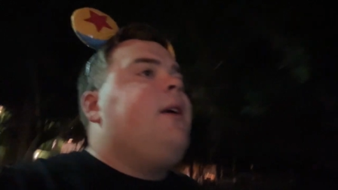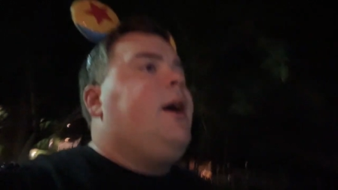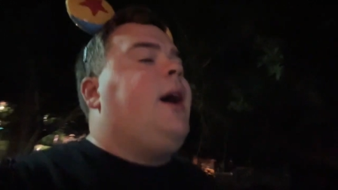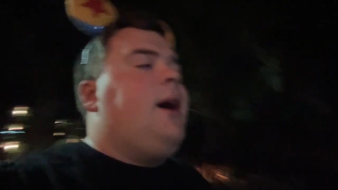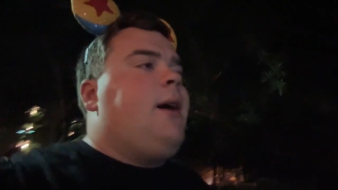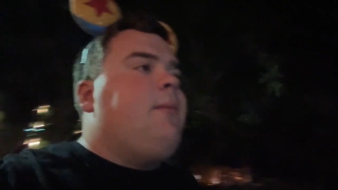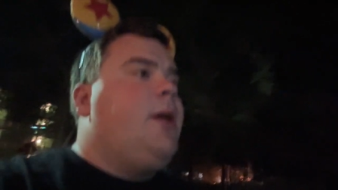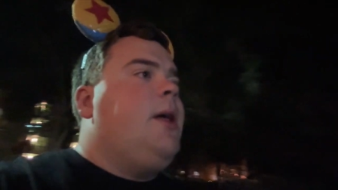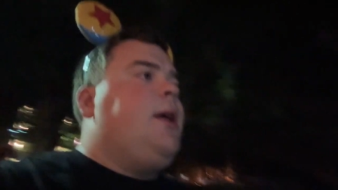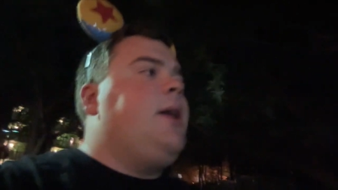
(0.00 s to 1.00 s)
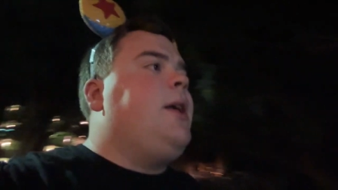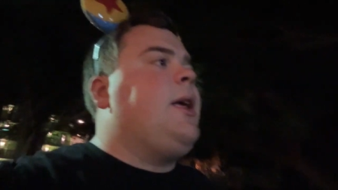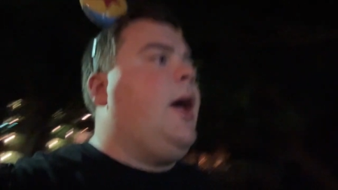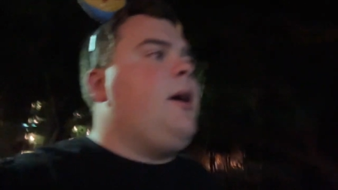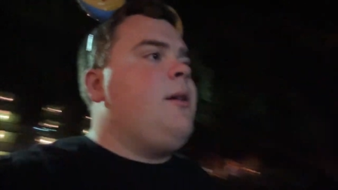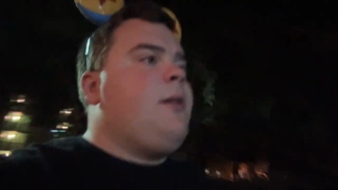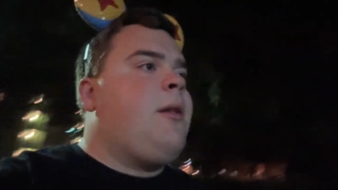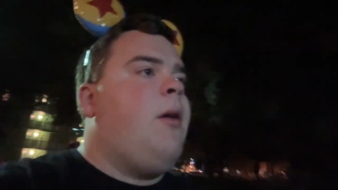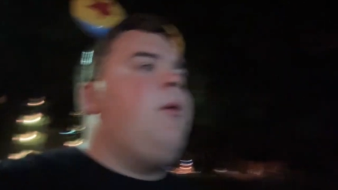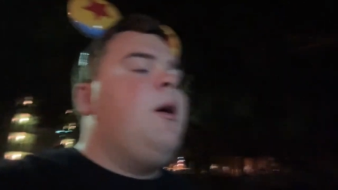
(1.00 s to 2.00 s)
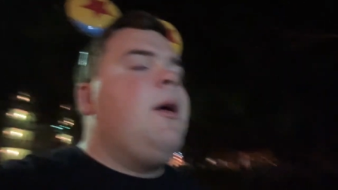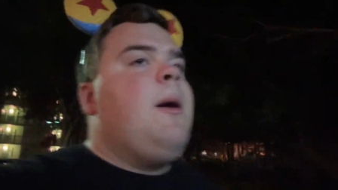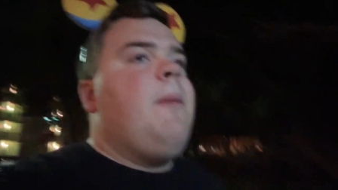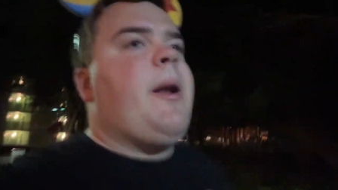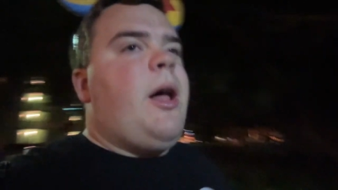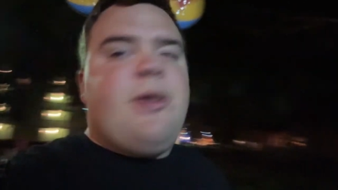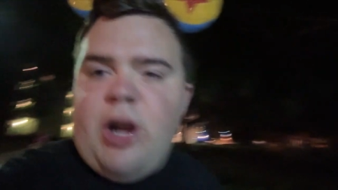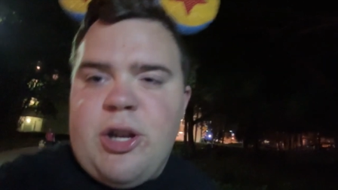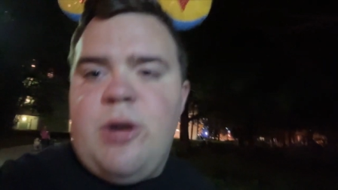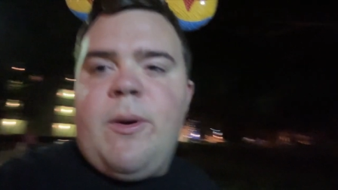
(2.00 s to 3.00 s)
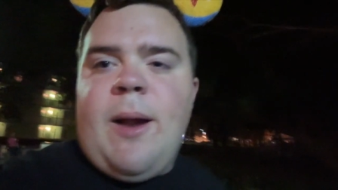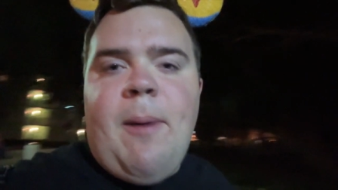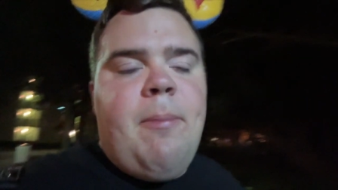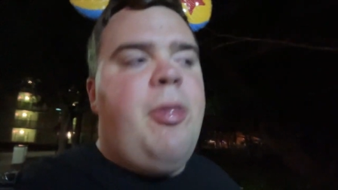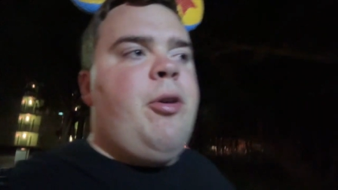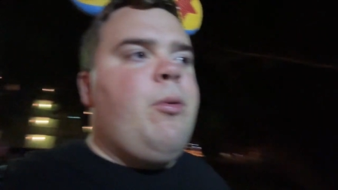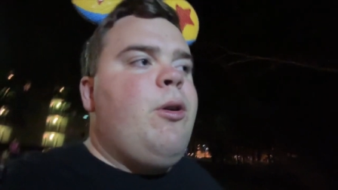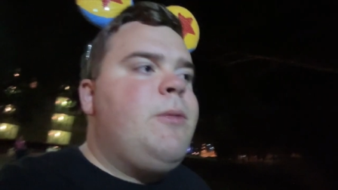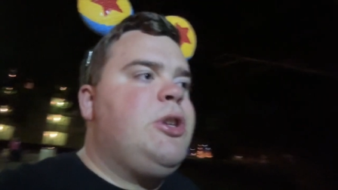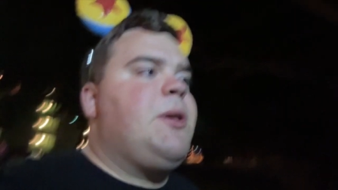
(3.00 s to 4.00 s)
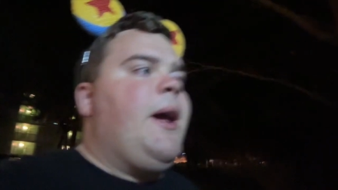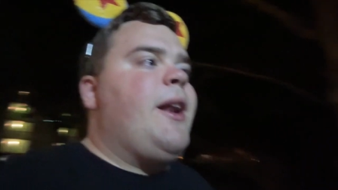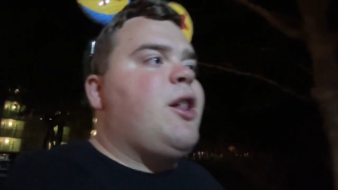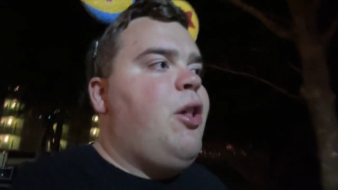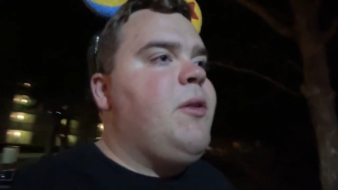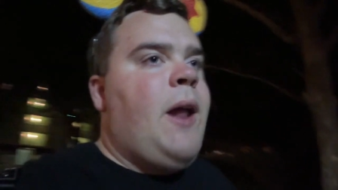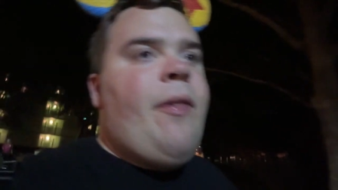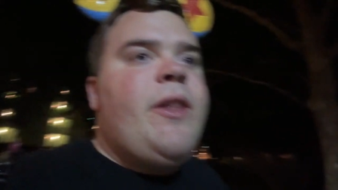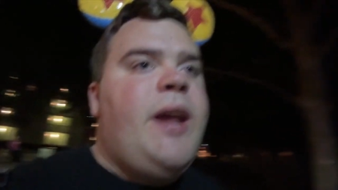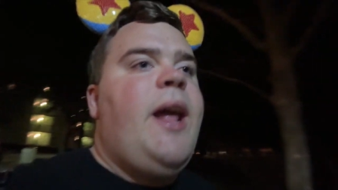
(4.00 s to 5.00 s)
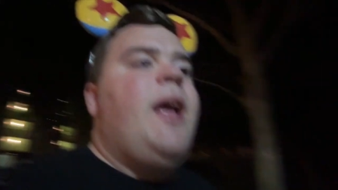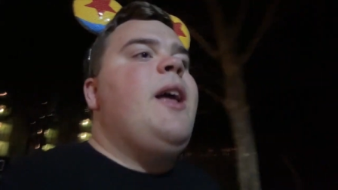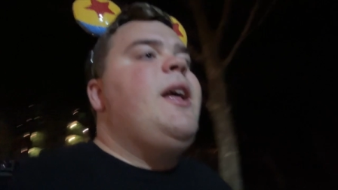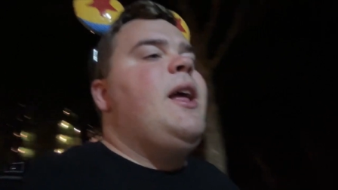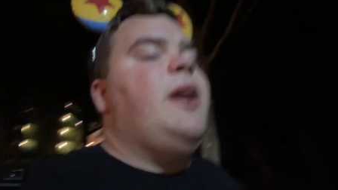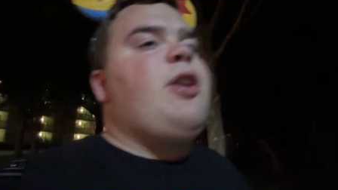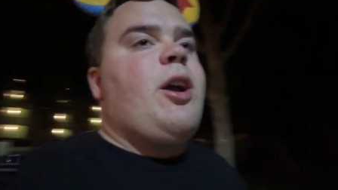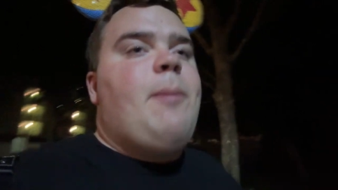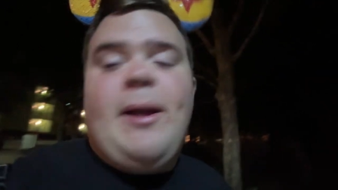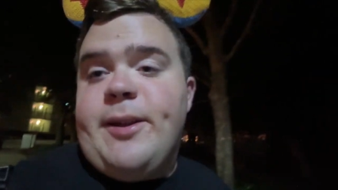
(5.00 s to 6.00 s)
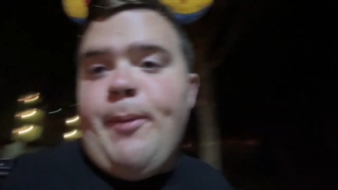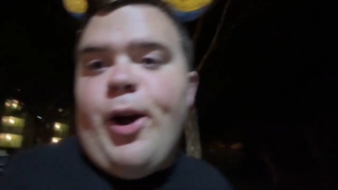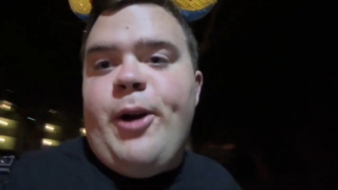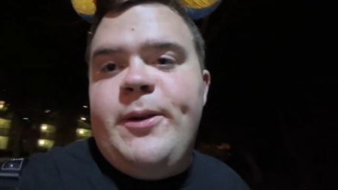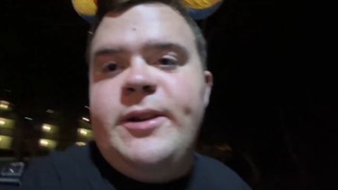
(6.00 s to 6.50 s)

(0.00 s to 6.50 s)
Yeah, so, but I'll talk to you when I'm up in the room and just kind of close out the day and talk about tomorrow.